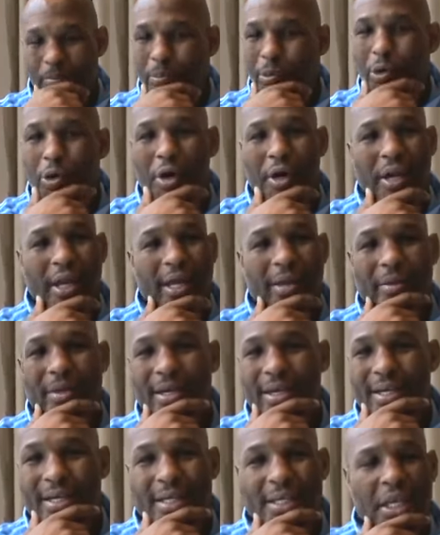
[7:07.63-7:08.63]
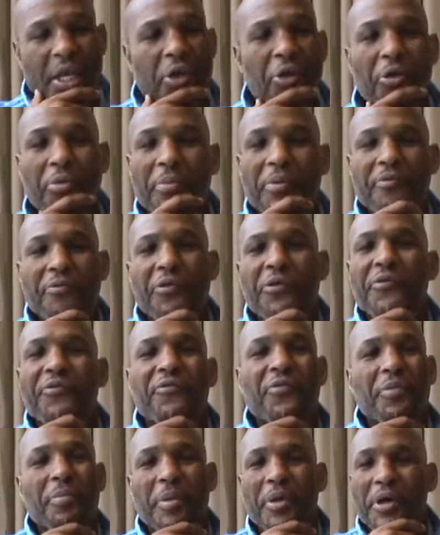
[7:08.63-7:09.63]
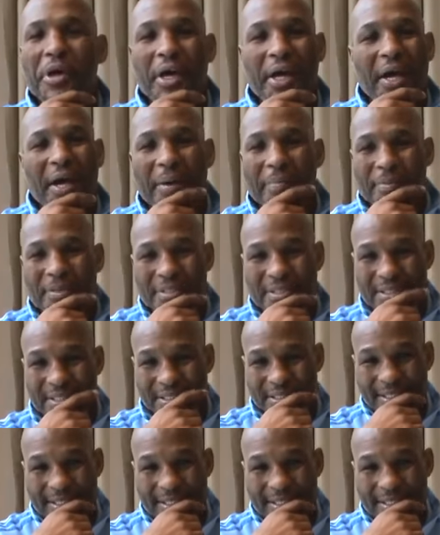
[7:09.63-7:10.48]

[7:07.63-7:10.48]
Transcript: Boy, they, they're going to be rooting for Bernard Hopkins.